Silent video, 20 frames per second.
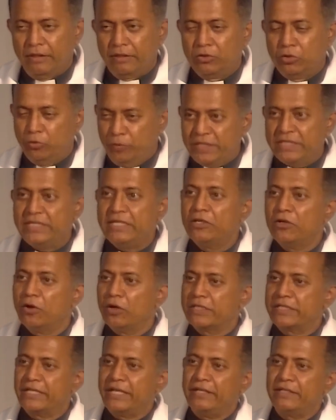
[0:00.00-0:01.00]
Do we see
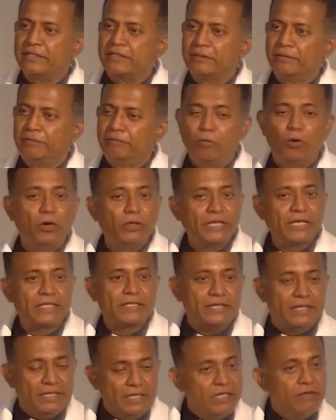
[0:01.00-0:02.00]
God's hands, both as
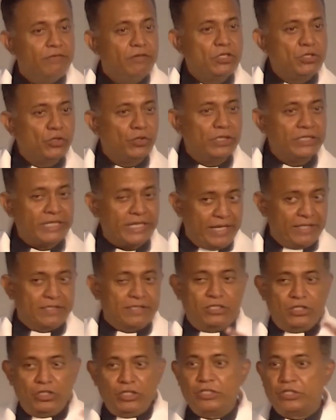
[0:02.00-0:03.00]
individuals and as a
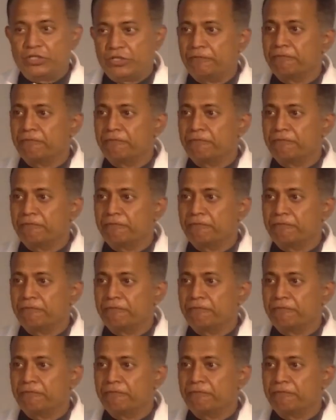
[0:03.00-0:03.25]
church?